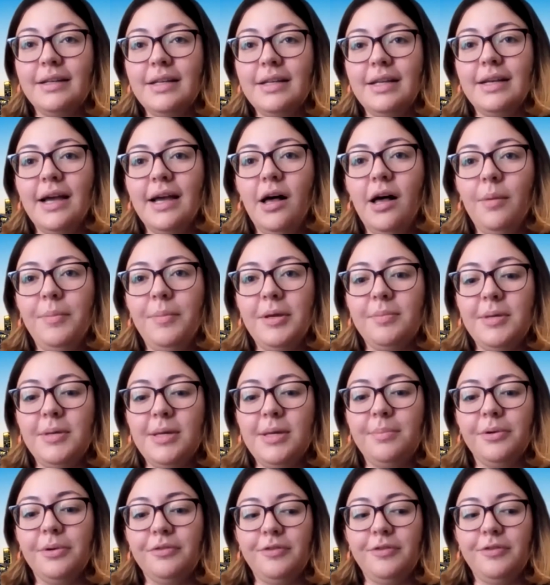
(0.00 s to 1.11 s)
in helping
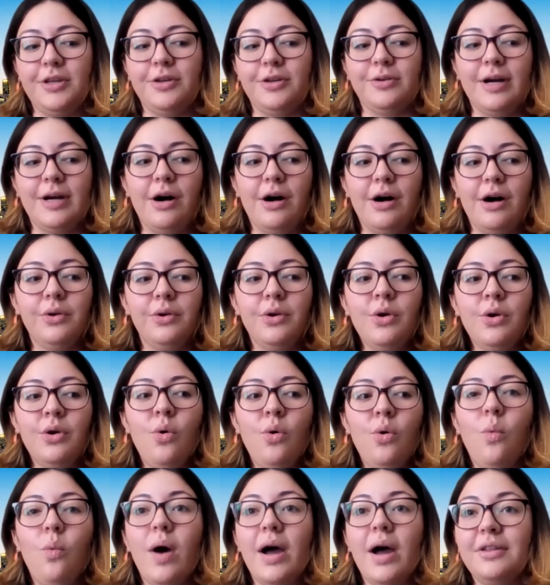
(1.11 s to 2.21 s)
people figure out
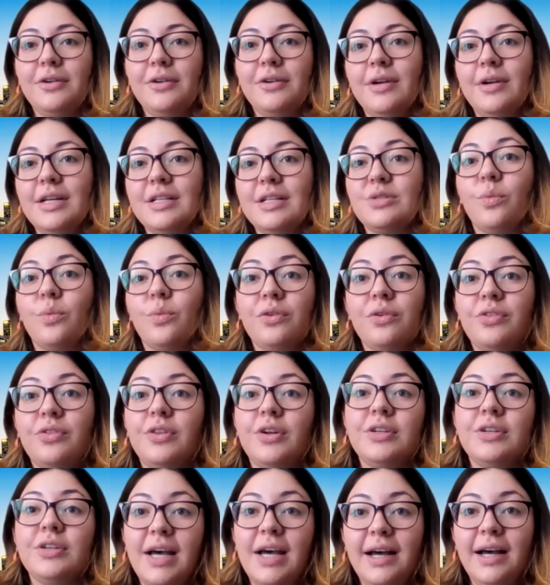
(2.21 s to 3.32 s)
whether it's worth
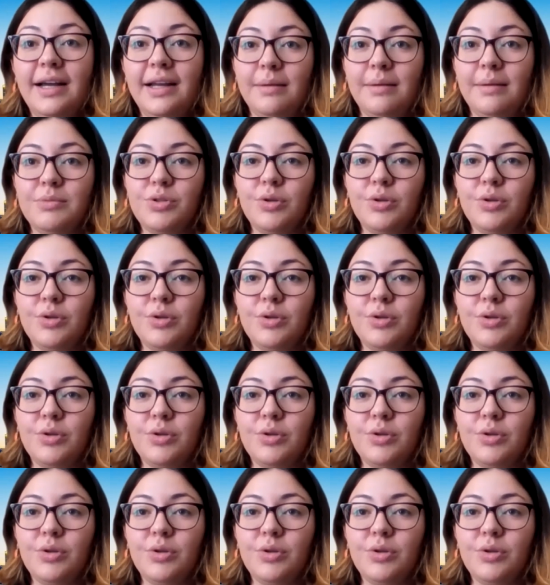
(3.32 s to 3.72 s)
their time to